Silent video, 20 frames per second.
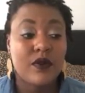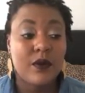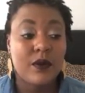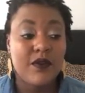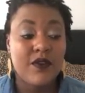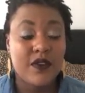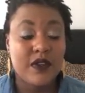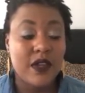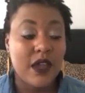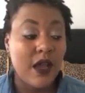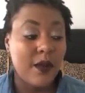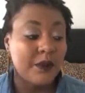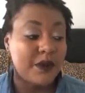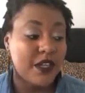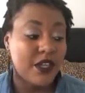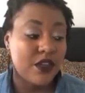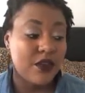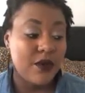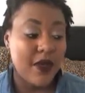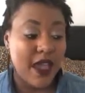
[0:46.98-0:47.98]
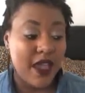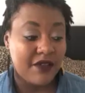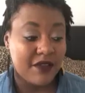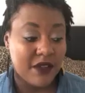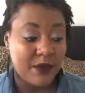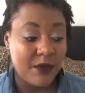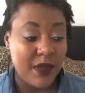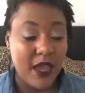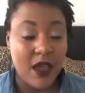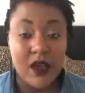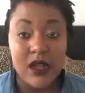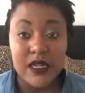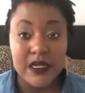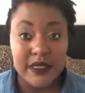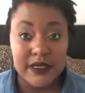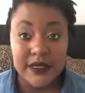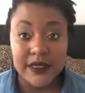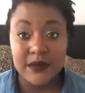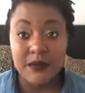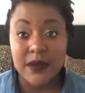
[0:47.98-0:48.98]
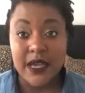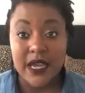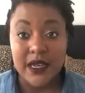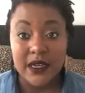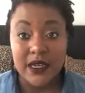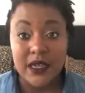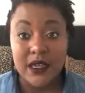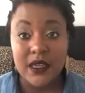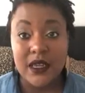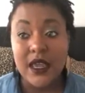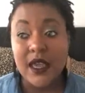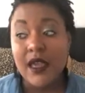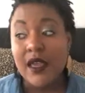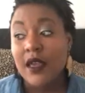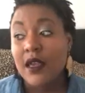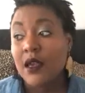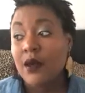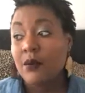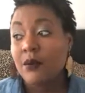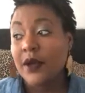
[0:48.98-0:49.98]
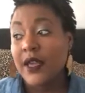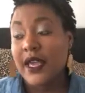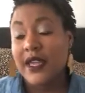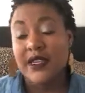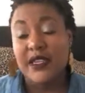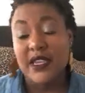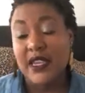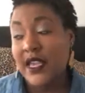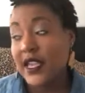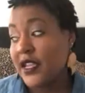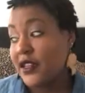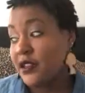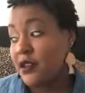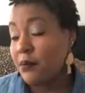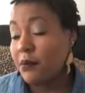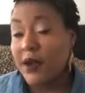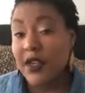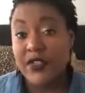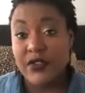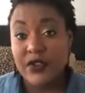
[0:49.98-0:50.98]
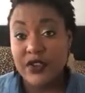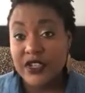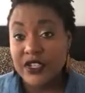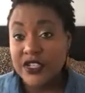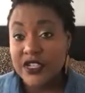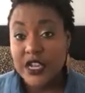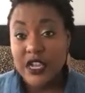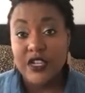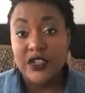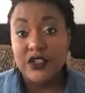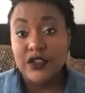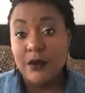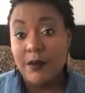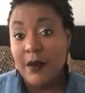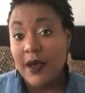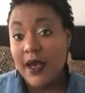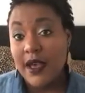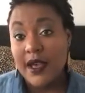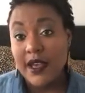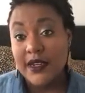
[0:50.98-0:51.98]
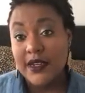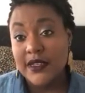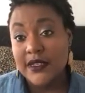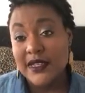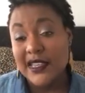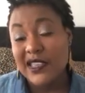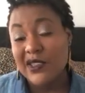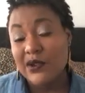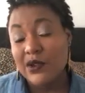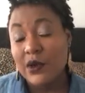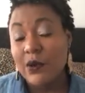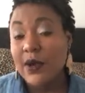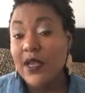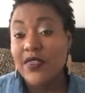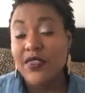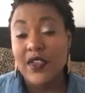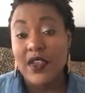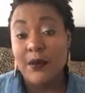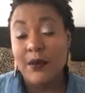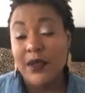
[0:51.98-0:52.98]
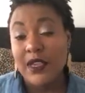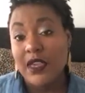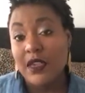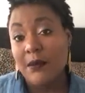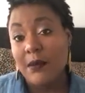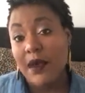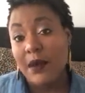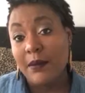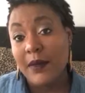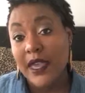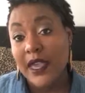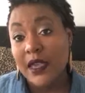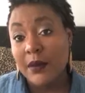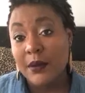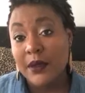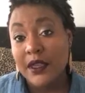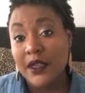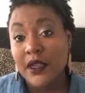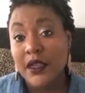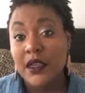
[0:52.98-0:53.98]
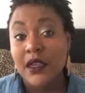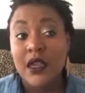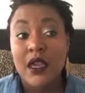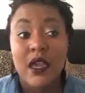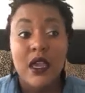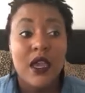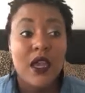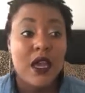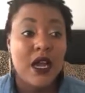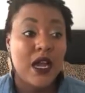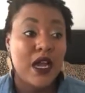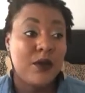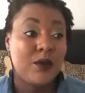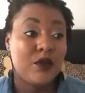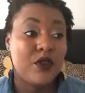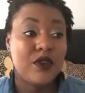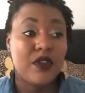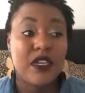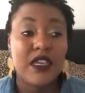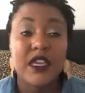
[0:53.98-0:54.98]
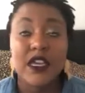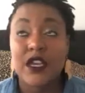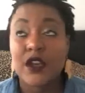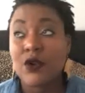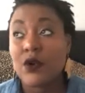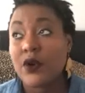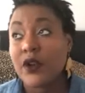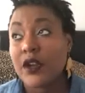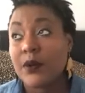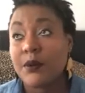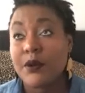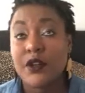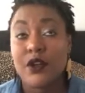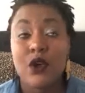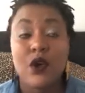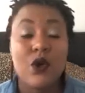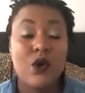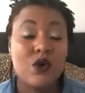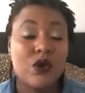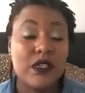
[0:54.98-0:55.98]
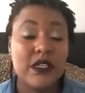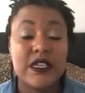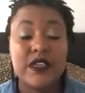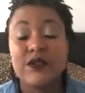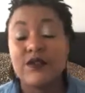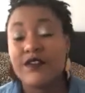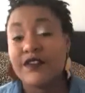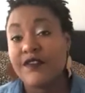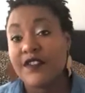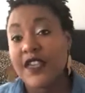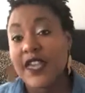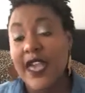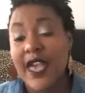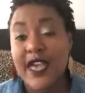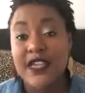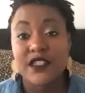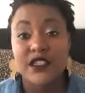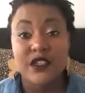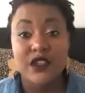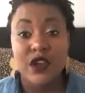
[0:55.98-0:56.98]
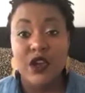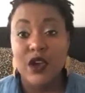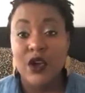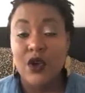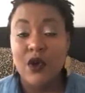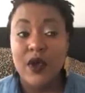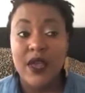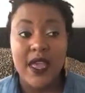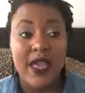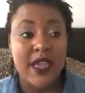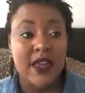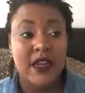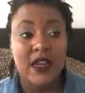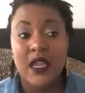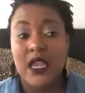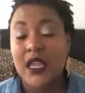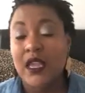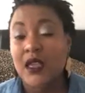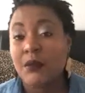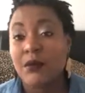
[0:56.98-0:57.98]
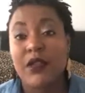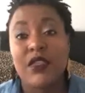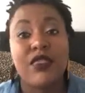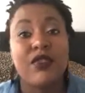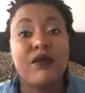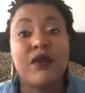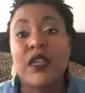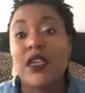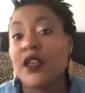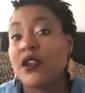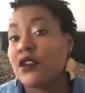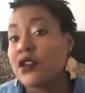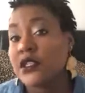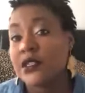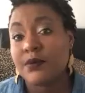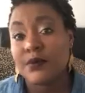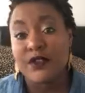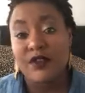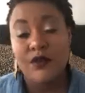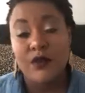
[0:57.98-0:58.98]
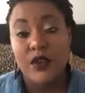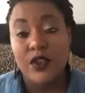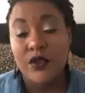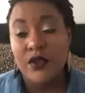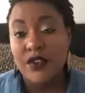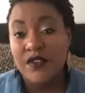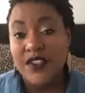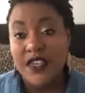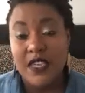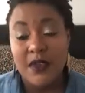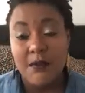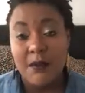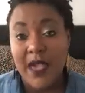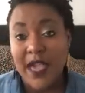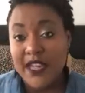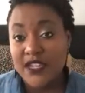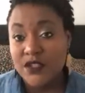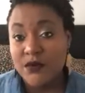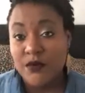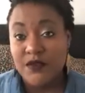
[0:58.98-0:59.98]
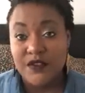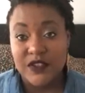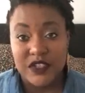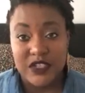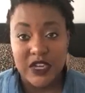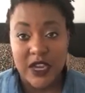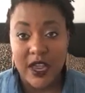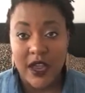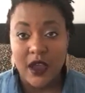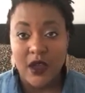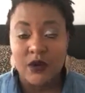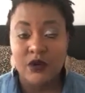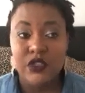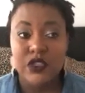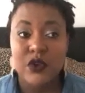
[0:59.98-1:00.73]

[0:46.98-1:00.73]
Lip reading: With adopting, you have to pay all this money. But at the end, the mother can change her mind and say, you know what, I think I'm going to keep my baby. You can get caught up in the whole legal fiasco, and it can be 3 years before you even get matched with a child.